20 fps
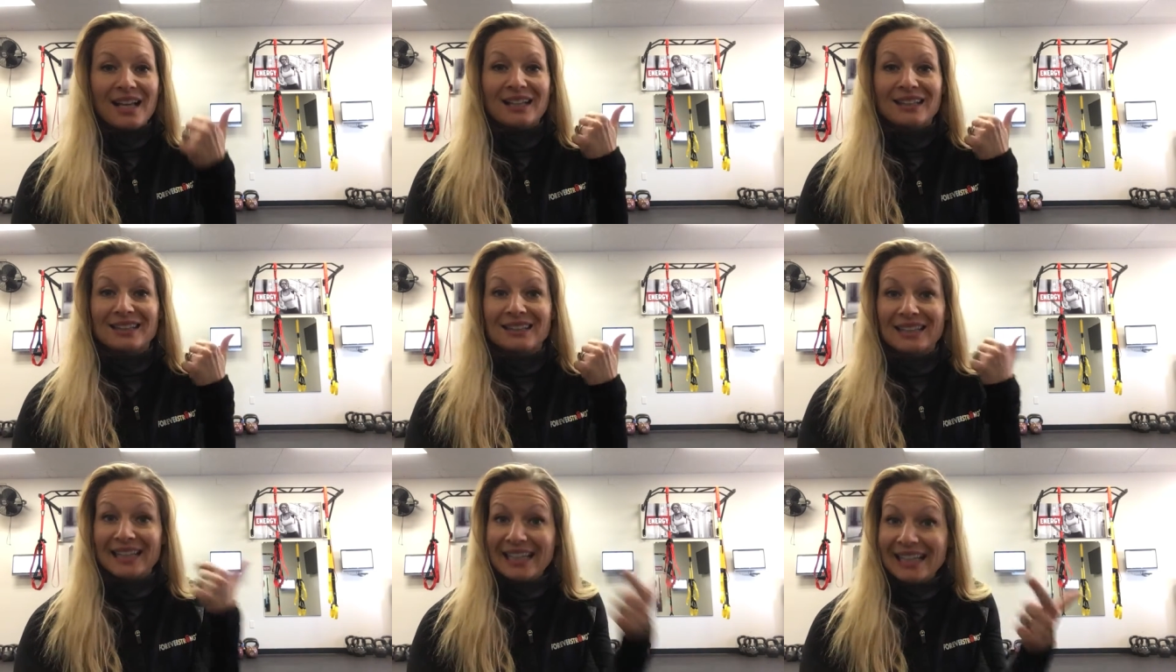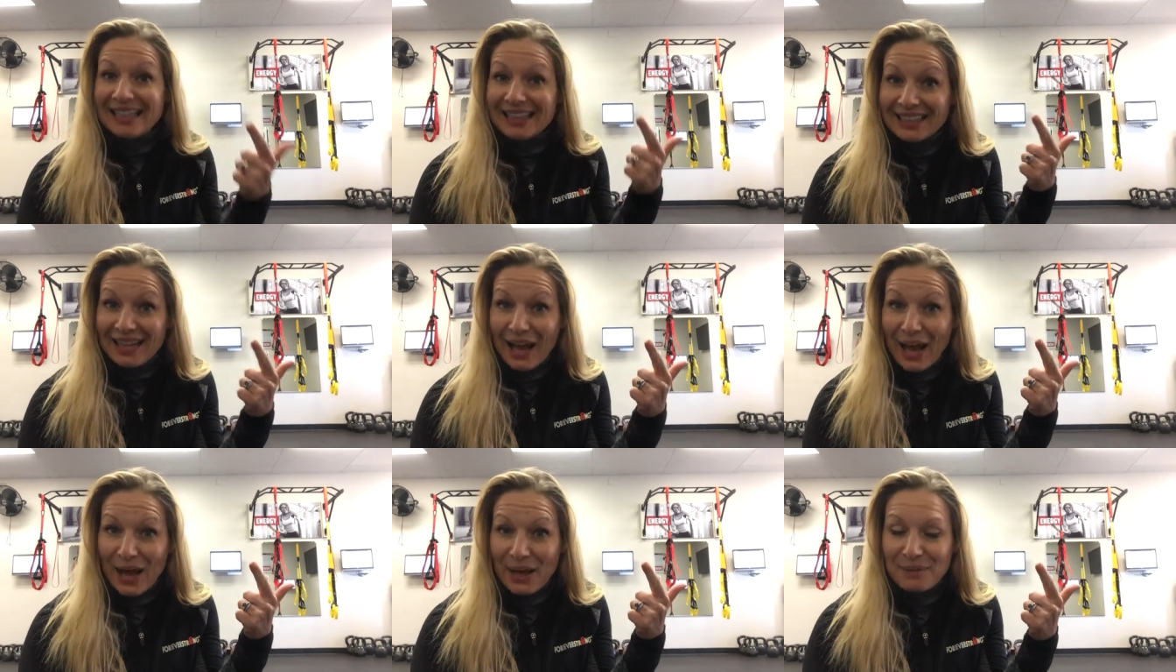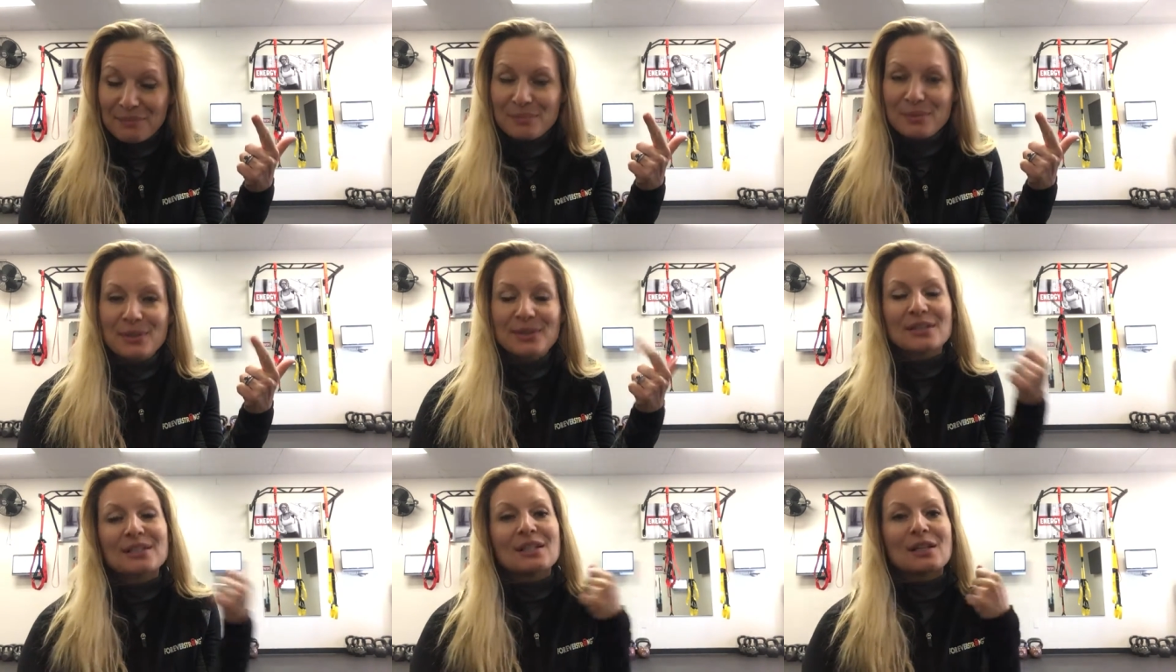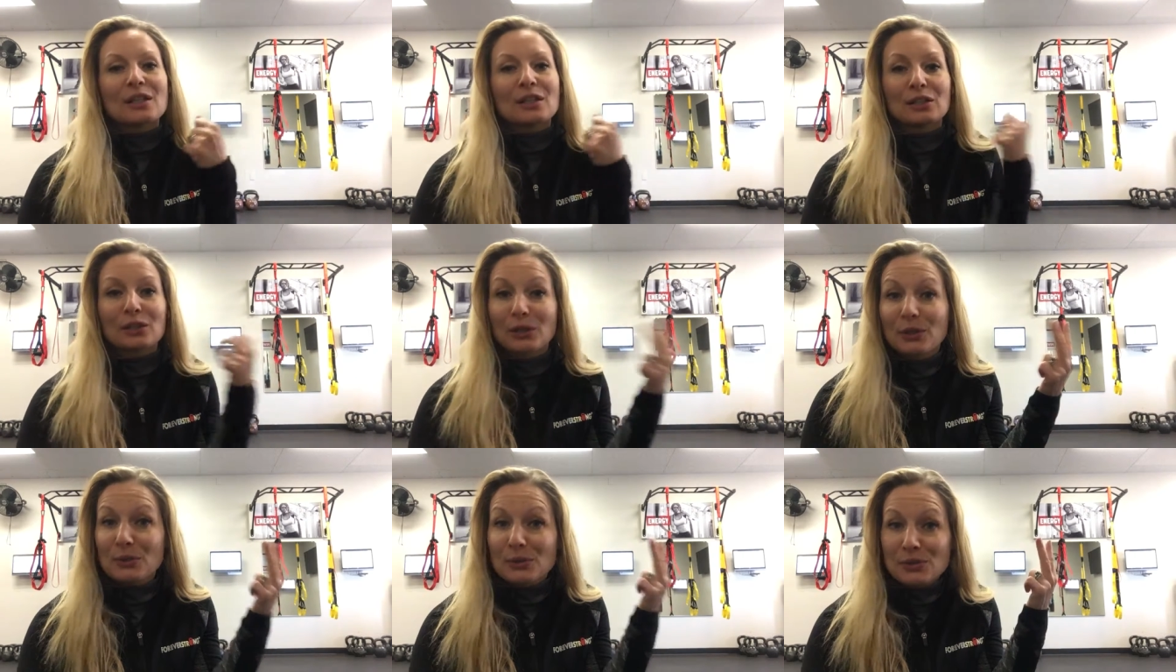lean up,
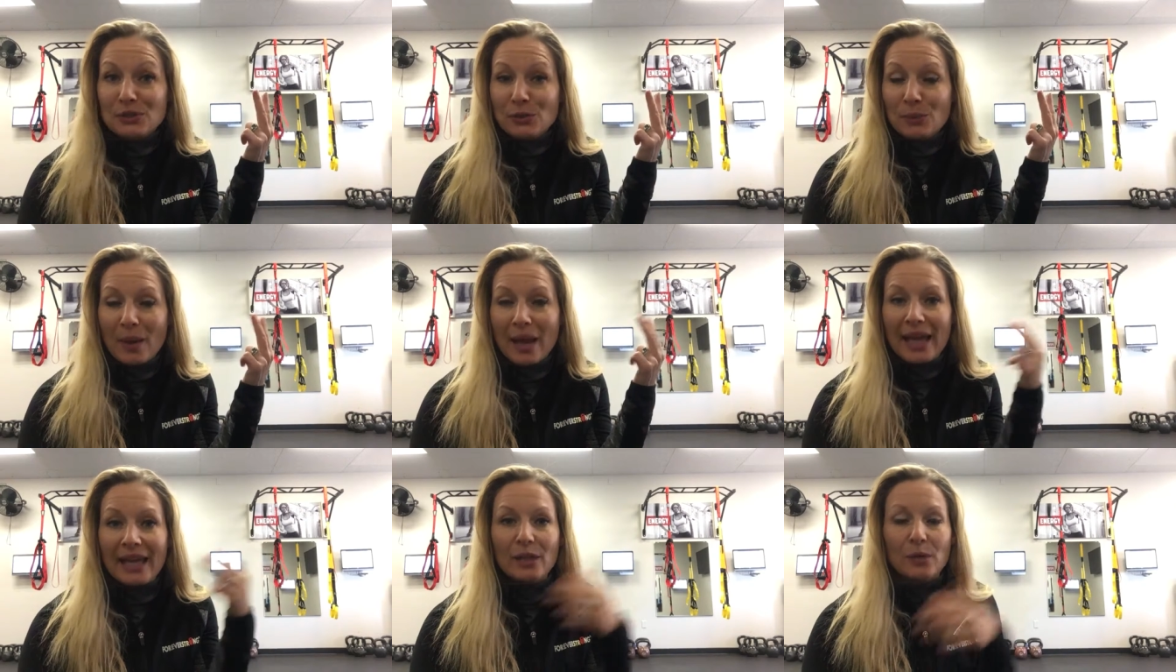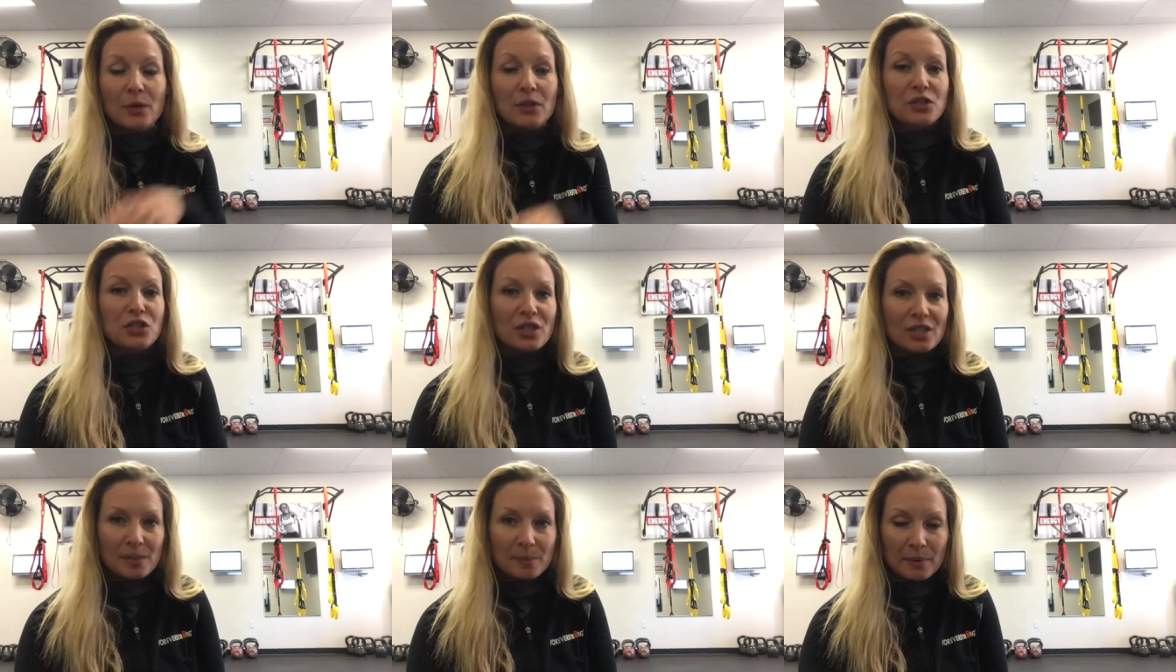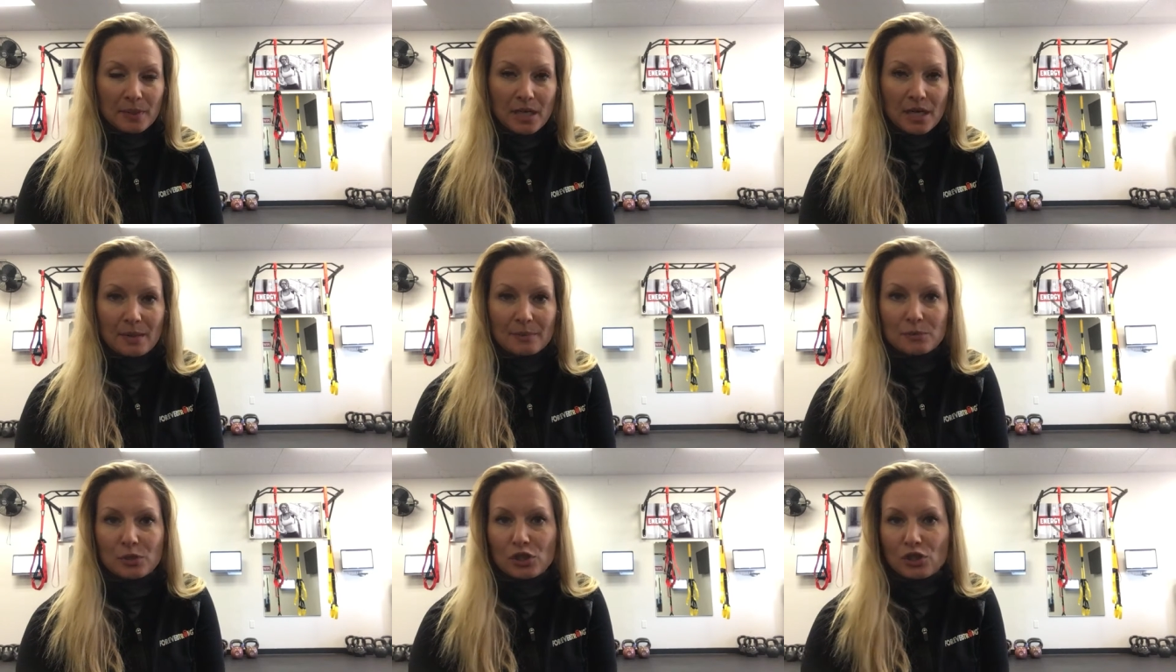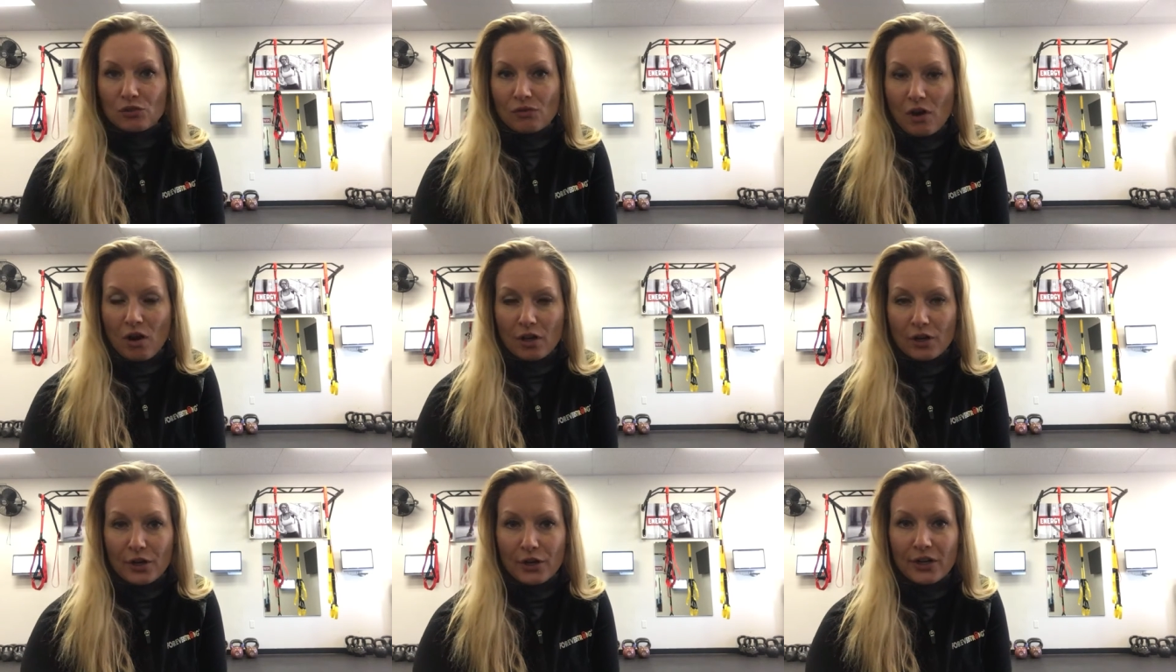lose weight, or just become
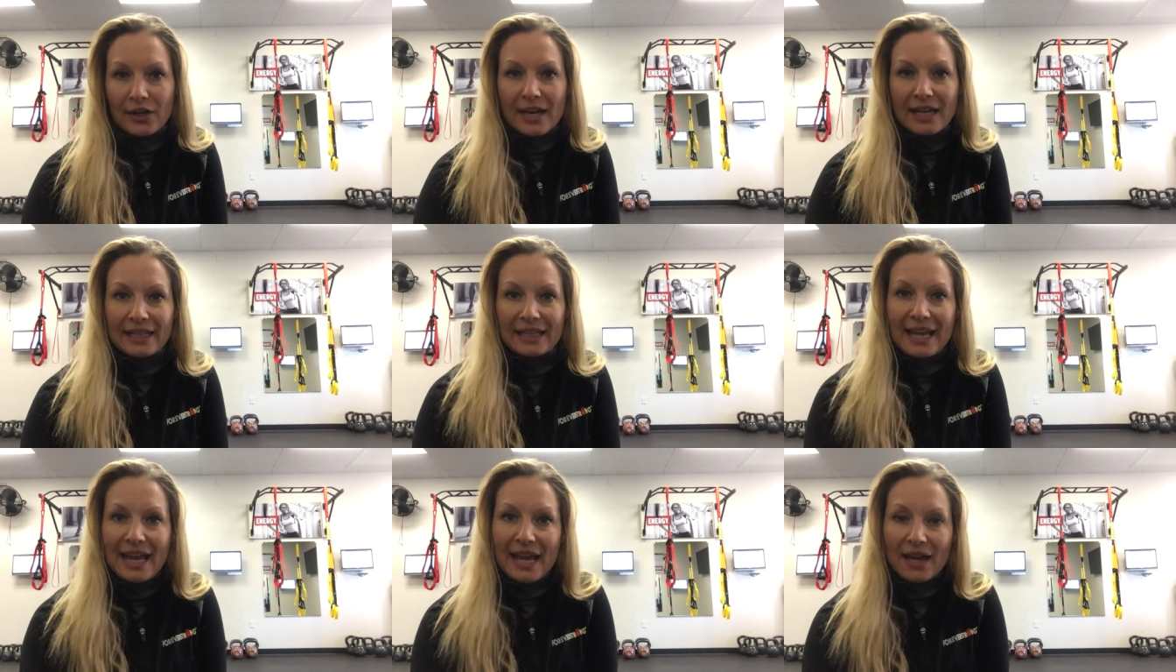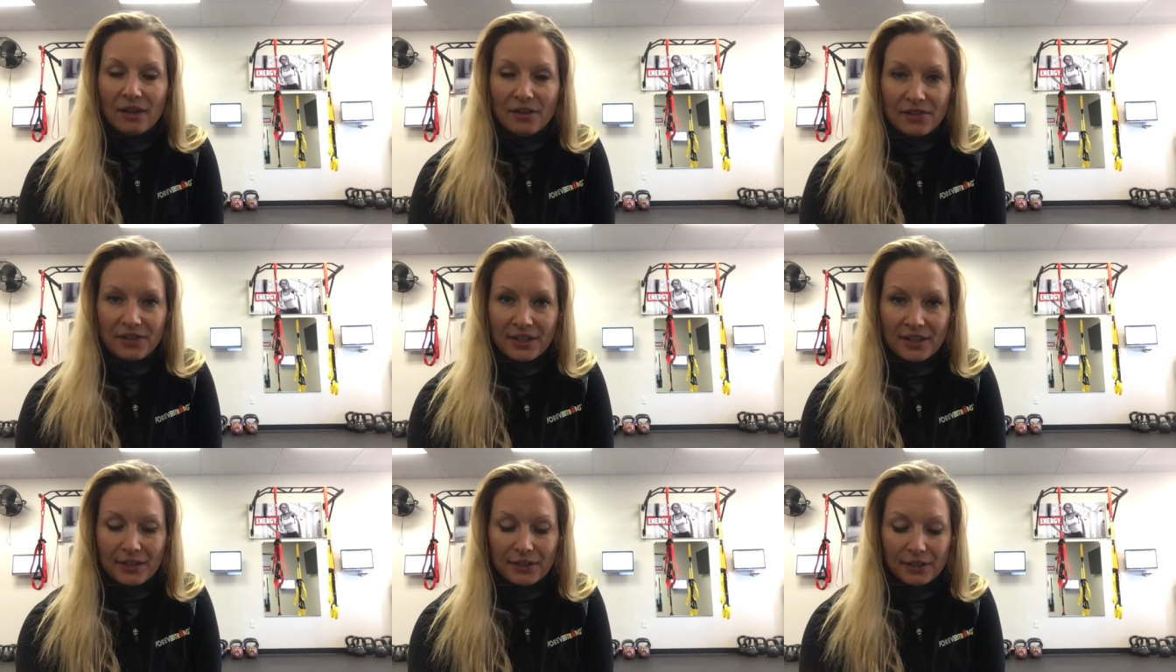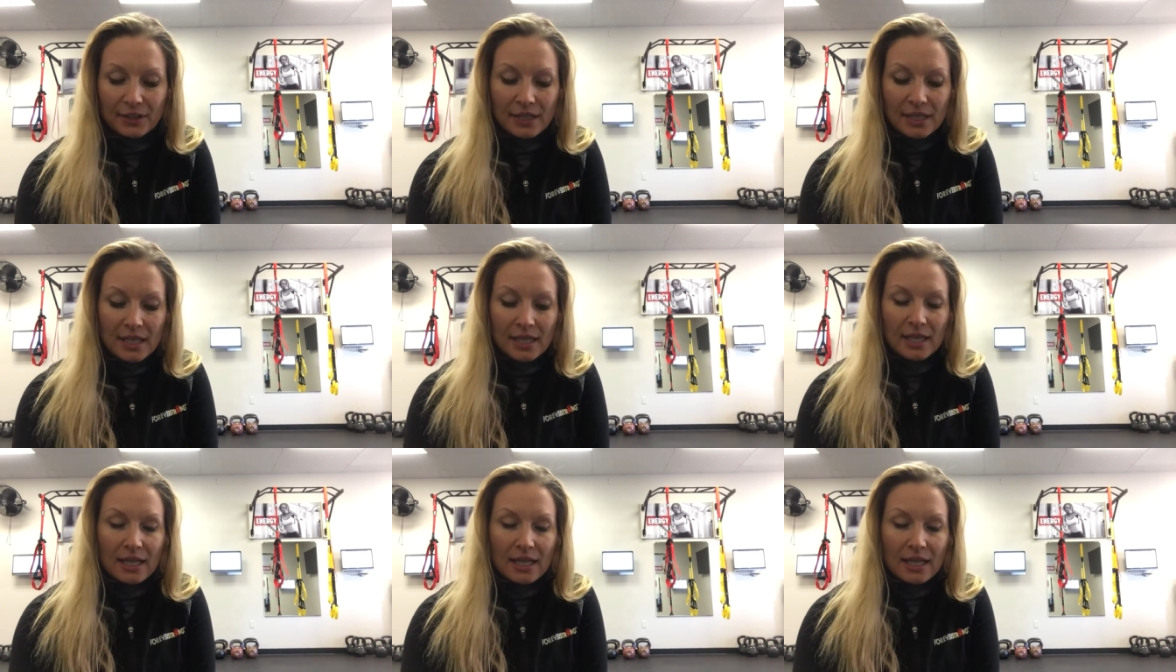stronger and healthier,